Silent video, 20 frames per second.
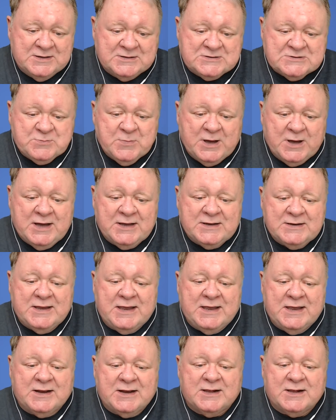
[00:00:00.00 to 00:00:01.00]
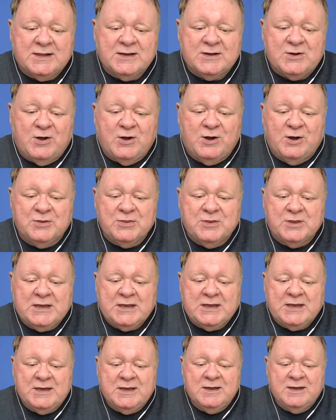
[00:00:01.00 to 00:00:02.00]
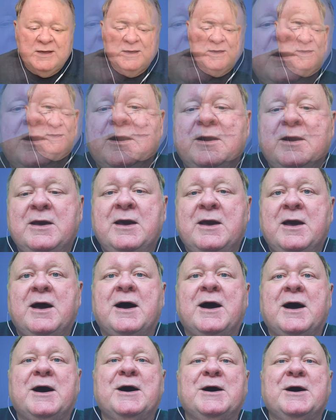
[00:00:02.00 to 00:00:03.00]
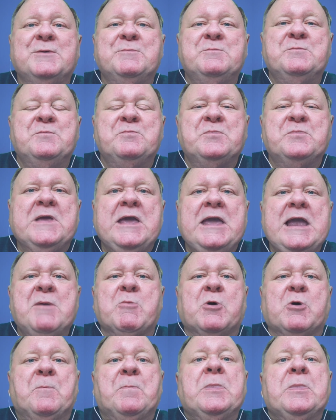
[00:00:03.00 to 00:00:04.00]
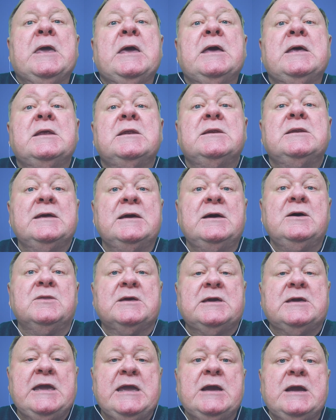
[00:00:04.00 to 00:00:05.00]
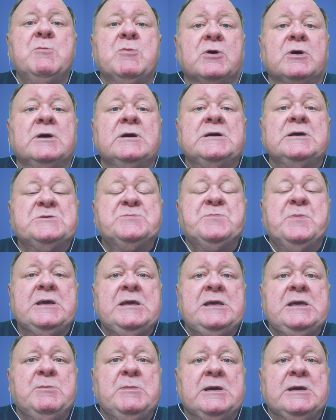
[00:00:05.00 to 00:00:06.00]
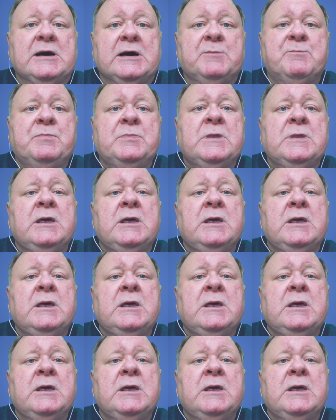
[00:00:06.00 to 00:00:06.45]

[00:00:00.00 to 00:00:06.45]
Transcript: spot and click on the uh, camera. Now the camera is picking me up.